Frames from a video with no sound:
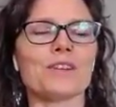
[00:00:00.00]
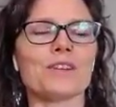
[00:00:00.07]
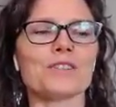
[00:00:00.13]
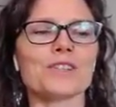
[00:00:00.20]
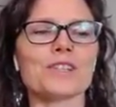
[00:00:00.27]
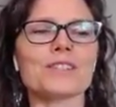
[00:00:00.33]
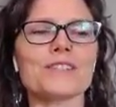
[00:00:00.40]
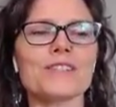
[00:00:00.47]

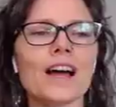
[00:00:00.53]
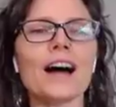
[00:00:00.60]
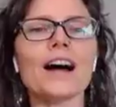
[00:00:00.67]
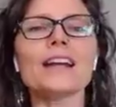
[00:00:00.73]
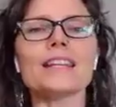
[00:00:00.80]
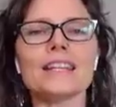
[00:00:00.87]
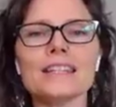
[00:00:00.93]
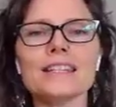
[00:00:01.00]
just
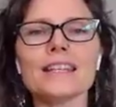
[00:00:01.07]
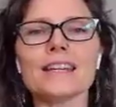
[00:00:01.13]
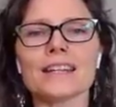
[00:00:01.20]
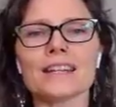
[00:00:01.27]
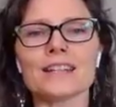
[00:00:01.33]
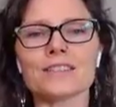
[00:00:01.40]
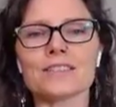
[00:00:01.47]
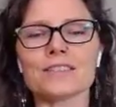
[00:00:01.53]
not
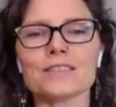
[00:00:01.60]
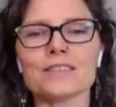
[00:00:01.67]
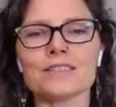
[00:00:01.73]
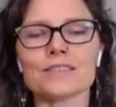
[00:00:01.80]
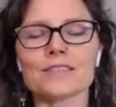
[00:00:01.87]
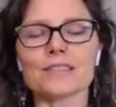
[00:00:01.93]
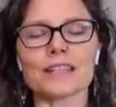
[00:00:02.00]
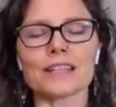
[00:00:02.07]
eating.
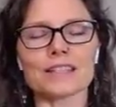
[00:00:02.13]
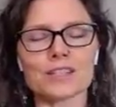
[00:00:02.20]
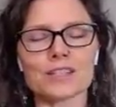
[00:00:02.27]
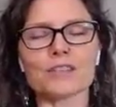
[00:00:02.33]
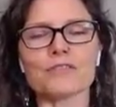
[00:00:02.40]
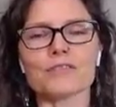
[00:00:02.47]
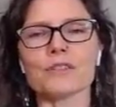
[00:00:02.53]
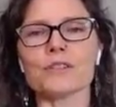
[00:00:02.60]
Like,
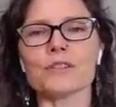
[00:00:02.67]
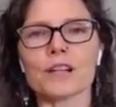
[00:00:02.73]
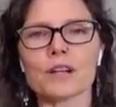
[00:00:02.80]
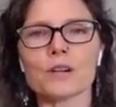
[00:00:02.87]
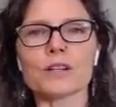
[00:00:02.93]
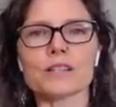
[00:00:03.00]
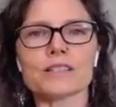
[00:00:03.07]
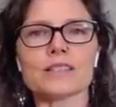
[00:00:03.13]
junk food
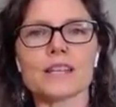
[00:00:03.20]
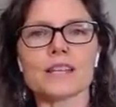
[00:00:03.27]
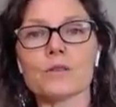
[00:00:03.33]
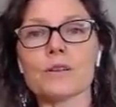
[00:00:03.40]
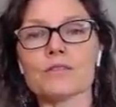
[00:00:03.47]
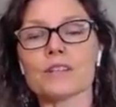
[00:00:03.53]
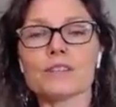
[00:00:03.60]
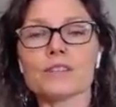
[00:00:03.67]
is the
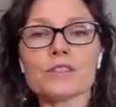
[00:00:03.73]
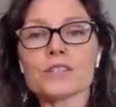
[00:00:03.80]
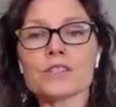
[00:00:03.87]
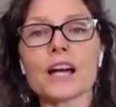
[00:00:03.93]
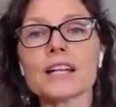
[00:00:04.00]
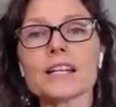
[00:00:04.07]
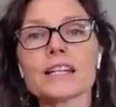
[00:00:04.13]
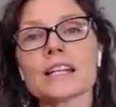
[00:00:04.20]
equivalent of just
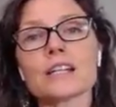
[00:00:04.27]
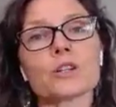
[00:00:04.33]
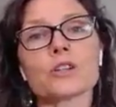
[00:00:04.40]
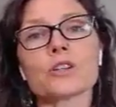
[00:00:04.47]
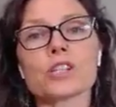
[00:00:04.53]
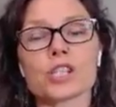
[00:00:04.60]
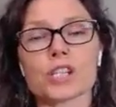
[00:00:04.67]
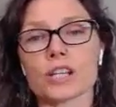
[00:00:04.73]
not eating
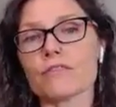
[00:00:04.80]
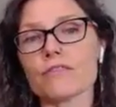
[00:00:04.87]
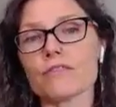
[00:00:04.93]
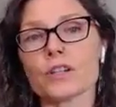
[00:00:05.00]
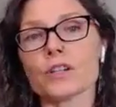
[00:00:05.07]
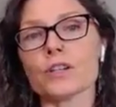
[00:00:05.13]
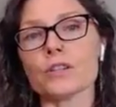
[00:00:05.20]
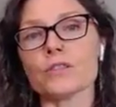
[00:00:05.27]
nourishing
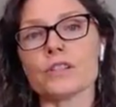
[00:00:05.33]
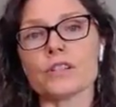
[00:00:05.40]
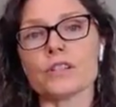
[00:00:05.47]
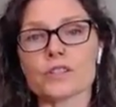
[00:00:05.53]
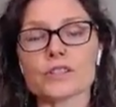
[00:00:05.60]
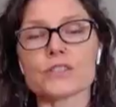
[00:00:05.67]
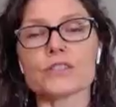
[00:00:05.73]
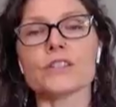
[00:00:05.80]
food. You're
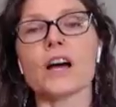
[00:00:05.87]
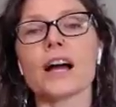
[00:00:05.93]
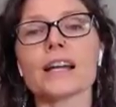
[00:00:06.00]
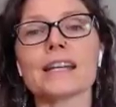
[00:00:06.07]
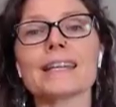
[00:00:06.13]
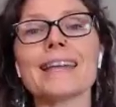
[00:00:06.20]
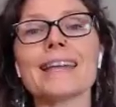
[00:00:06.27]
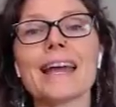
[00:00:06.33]
just not
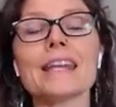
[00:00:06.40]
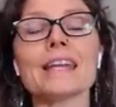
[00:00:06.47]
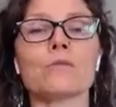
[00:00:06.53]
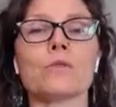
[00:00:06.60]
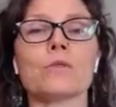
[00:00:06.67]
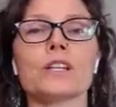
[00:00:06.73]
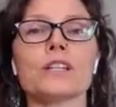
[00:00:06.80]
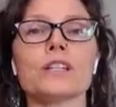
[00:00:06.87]
getting
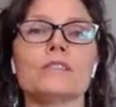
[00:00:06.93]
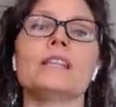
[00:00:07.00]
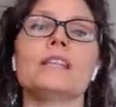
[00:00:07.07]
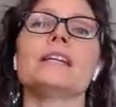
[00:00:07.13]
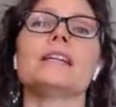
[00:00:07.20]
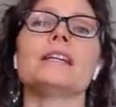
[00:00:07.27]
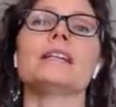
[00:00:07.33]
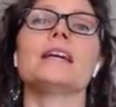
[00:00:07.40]
what you
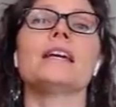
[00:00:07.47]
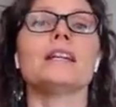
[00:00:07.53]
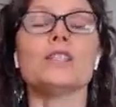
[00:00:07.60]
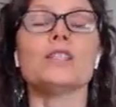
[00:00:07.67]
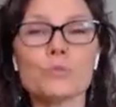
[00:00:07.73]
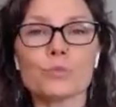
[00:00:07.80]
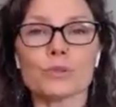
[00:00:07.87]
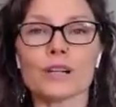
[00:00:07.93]
need.
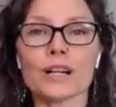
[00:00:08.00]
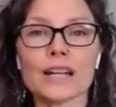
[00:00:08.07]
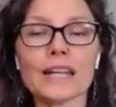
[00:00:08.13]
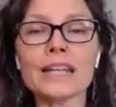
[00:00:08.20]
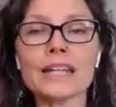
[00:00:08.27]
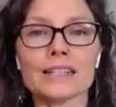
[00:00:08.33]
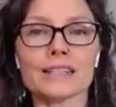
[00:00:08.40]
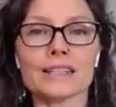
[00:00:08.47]
Your
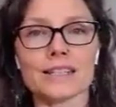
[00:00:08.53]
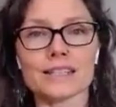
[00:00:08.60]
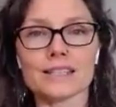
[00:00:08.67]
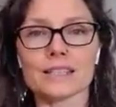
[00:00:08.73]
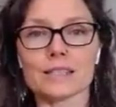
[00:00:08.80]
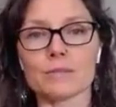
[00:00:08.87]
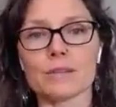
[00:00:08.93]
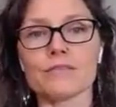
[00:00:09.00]
brain
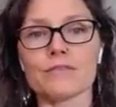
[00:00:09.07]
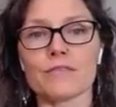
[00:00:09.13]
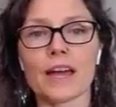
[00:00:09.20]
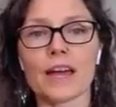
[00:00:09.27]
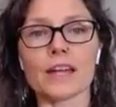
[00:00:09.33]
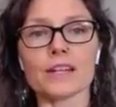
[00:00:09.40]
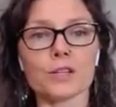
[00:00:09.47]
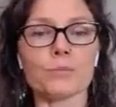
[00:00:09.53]
needs to be
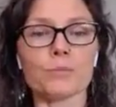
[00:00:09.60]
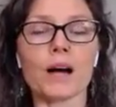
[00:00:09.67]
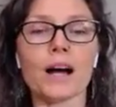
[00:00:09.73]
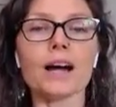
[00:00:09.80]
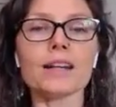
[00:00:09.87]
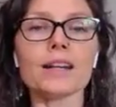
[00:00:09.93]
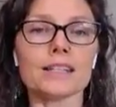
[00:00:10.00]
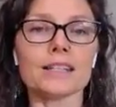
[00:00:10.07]
fed. Your
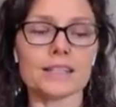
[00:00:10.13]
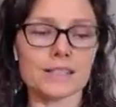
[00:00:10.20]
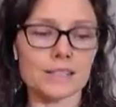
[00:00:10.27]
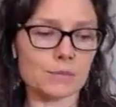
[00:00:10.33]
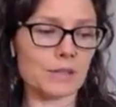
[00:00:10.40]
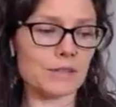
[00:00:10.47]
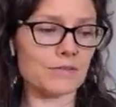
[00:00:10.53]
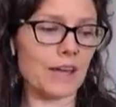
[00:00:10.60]
body needs
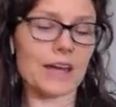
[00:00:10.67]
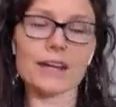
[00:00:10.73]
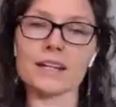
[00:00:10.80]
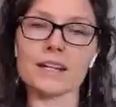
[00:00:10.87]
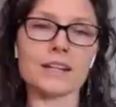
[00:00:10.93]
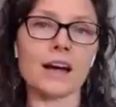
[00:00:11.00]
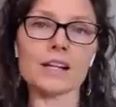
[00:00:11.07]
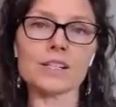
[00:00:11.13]
to be fed,
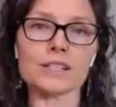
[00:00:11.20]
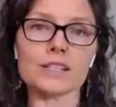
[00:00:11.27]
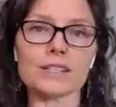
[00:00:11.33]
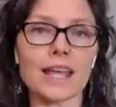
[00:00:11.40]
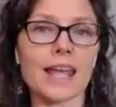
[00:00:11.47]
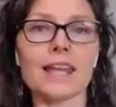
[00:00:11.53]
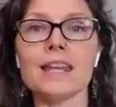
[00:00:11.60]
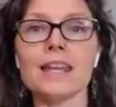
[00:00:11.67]
and not just
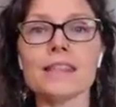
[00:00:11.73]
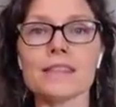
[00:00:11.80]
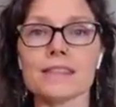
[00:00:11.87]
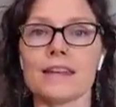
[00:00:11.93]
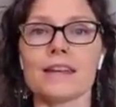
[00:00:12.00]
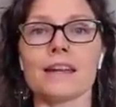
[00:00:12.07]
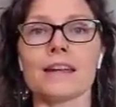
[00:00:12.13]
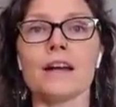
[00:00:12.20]

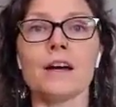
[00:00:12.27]
anything,